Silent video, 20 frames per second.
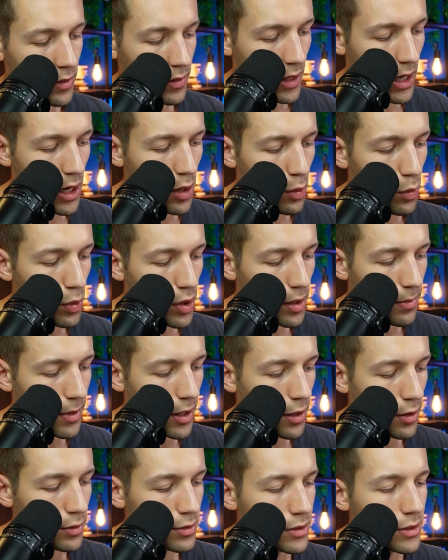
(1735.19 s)
Now what
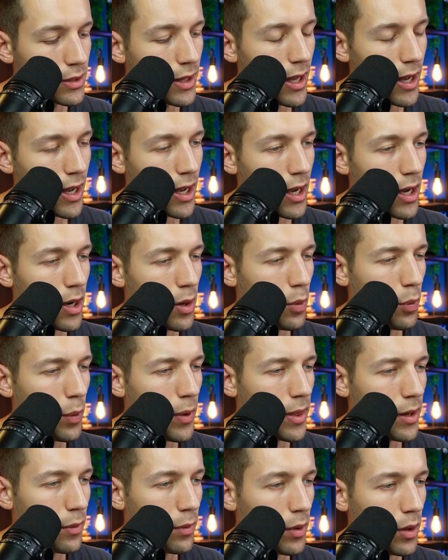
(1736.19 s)
about the
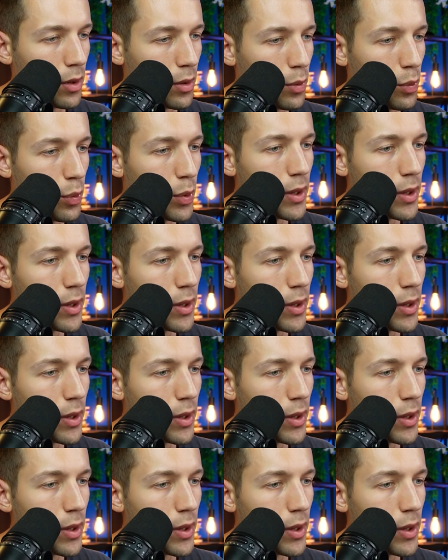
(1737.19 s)
withdrawal?